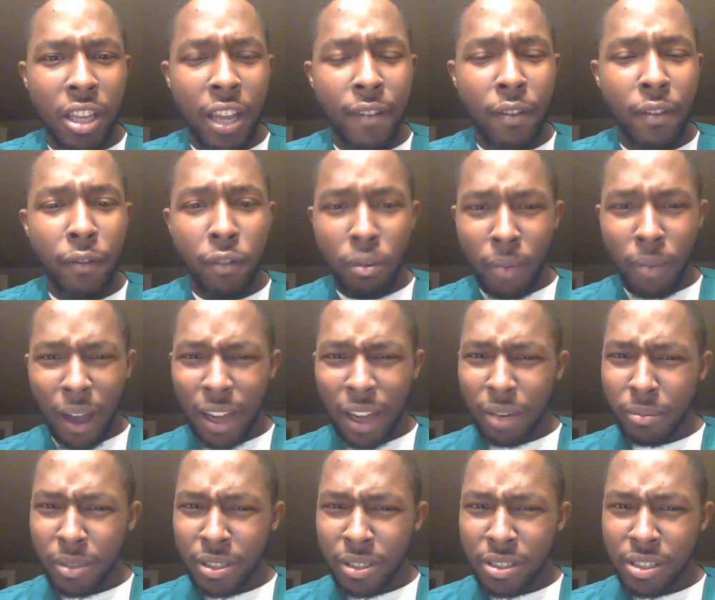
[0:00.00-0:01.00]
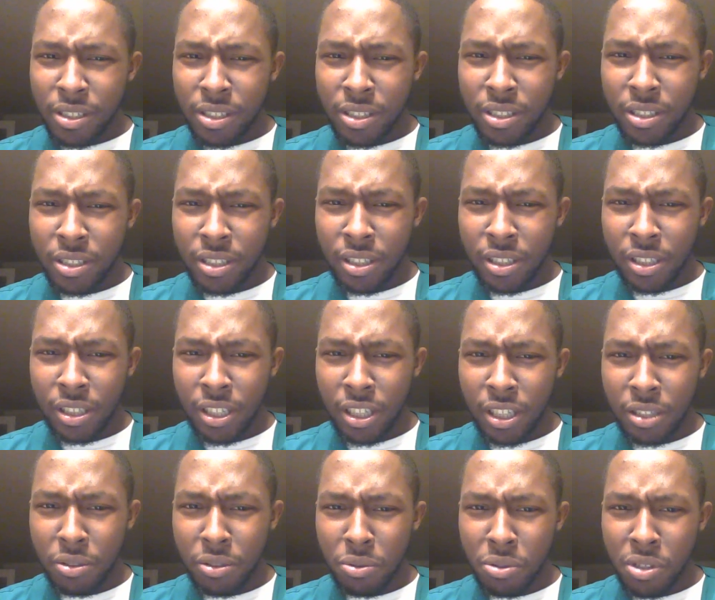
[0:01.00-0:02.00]
even phlebotomists
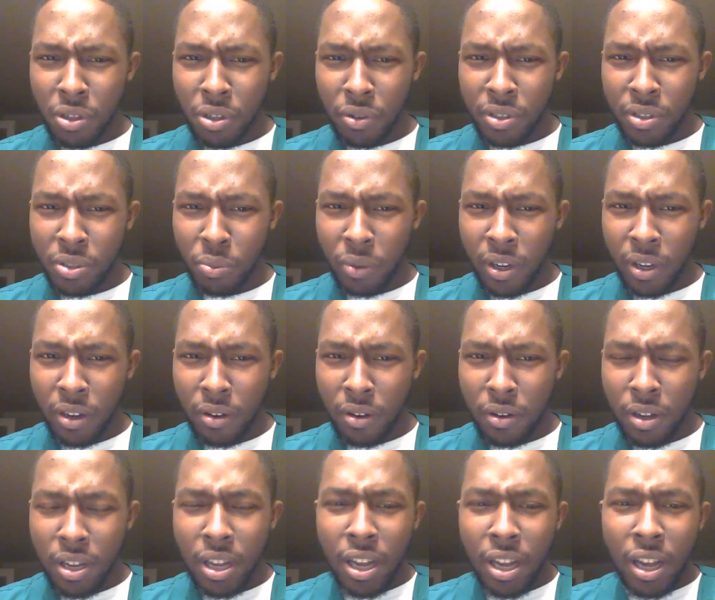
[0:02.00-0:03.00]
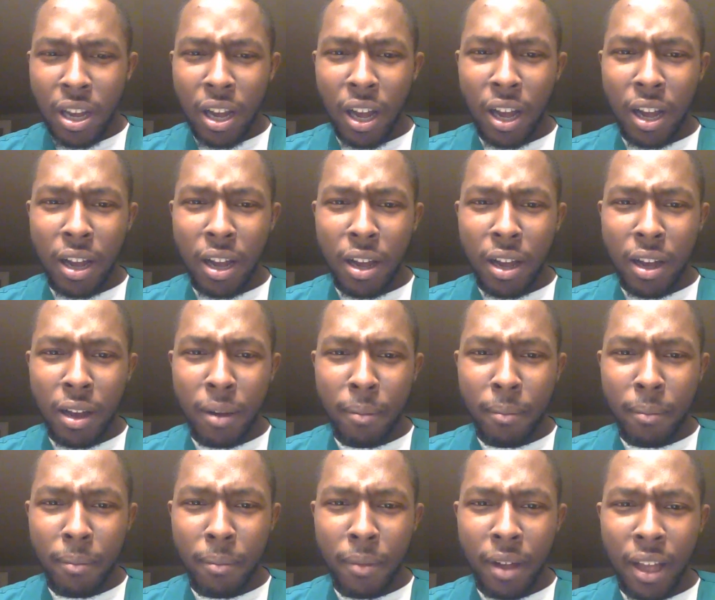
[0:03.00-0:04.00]
can do so as well.
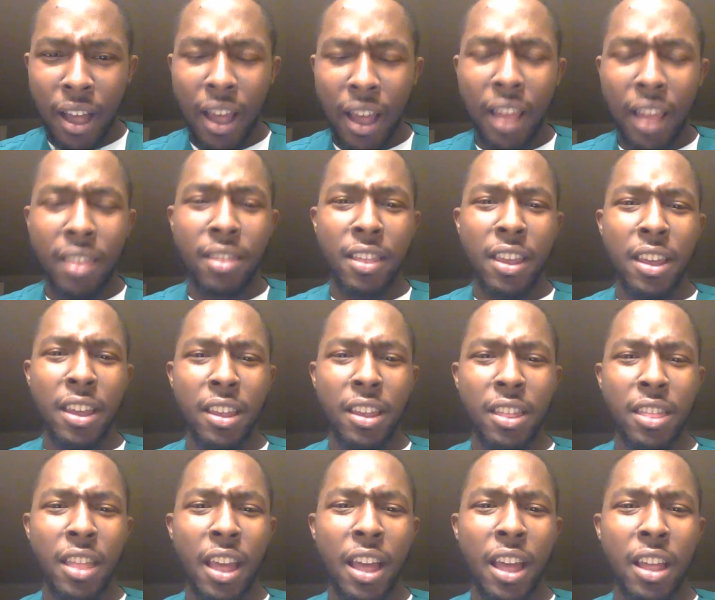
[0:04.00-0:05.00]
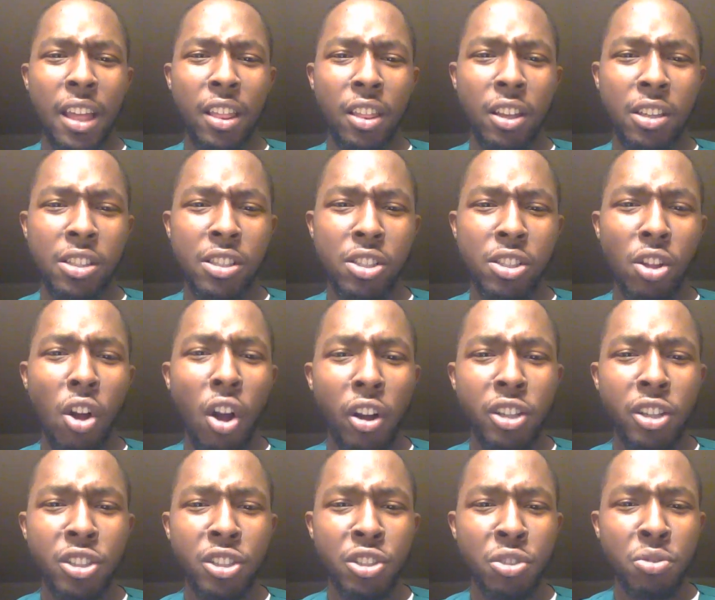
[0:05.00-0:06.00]
I think that as
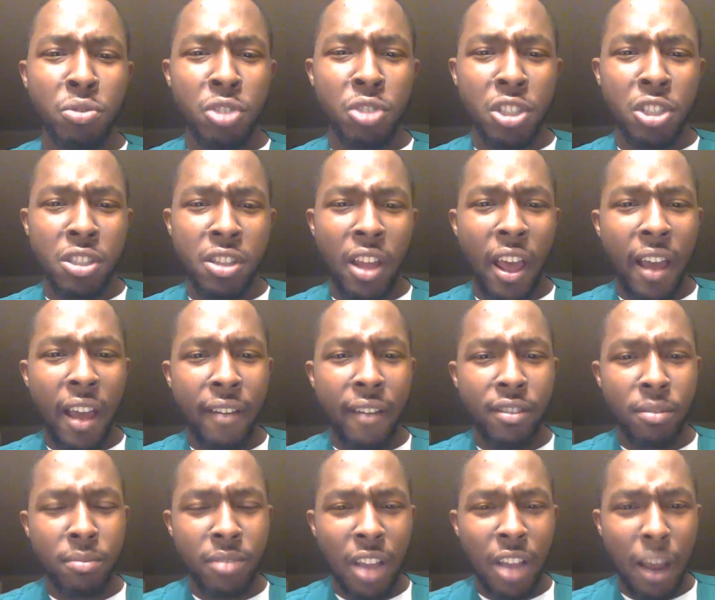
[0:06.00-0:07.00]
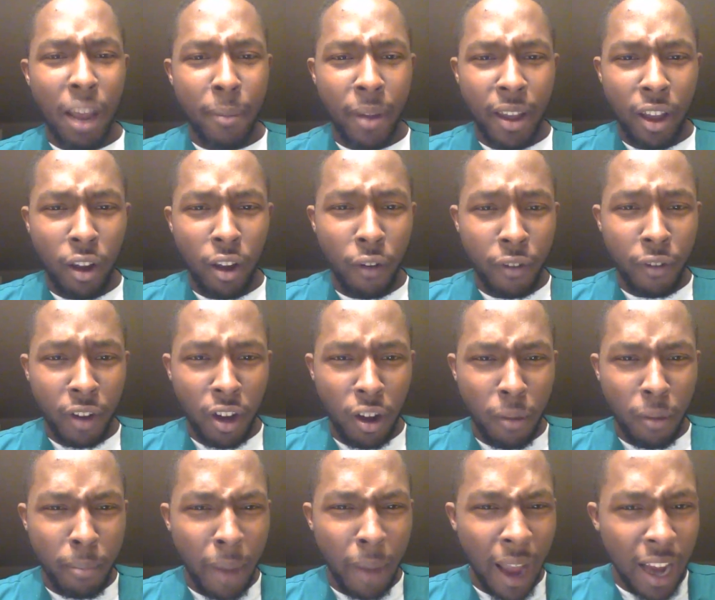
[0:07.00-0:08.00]
long as you just have some type of
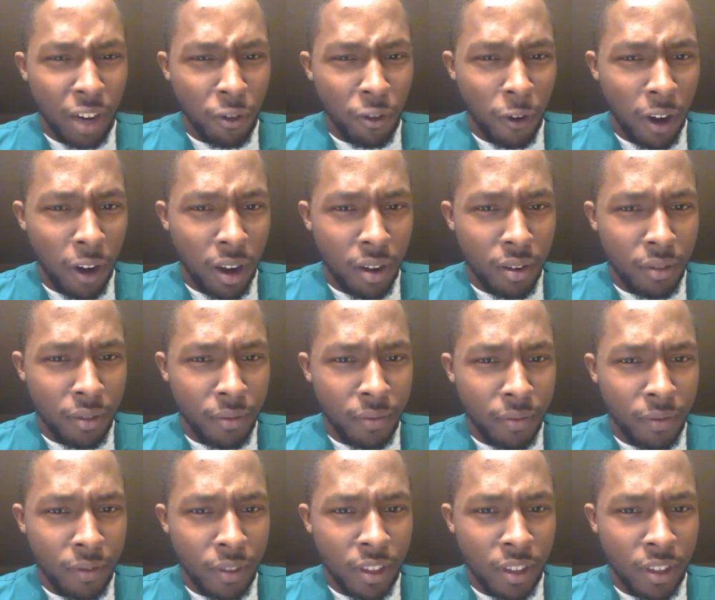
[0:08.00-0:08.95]
healthcare background,